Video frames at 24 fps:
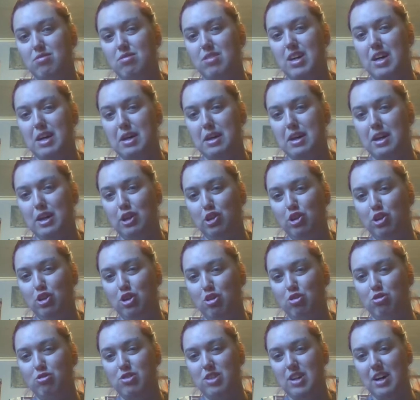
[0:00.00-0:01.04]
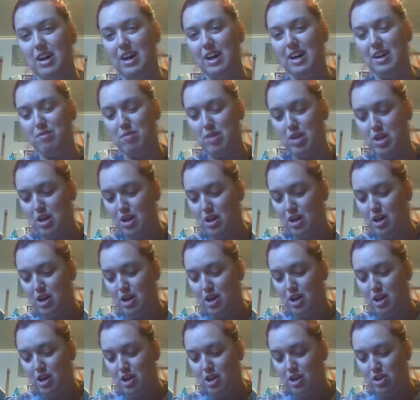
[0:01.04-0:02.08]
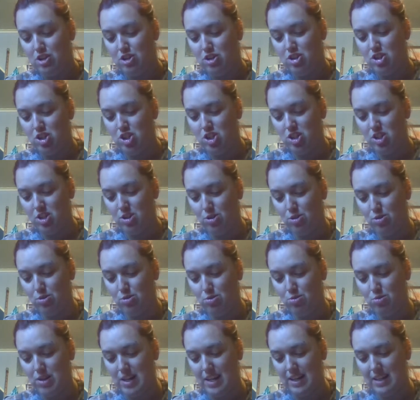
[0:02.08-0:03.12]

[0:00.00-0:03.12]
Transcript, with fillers: a long time. So,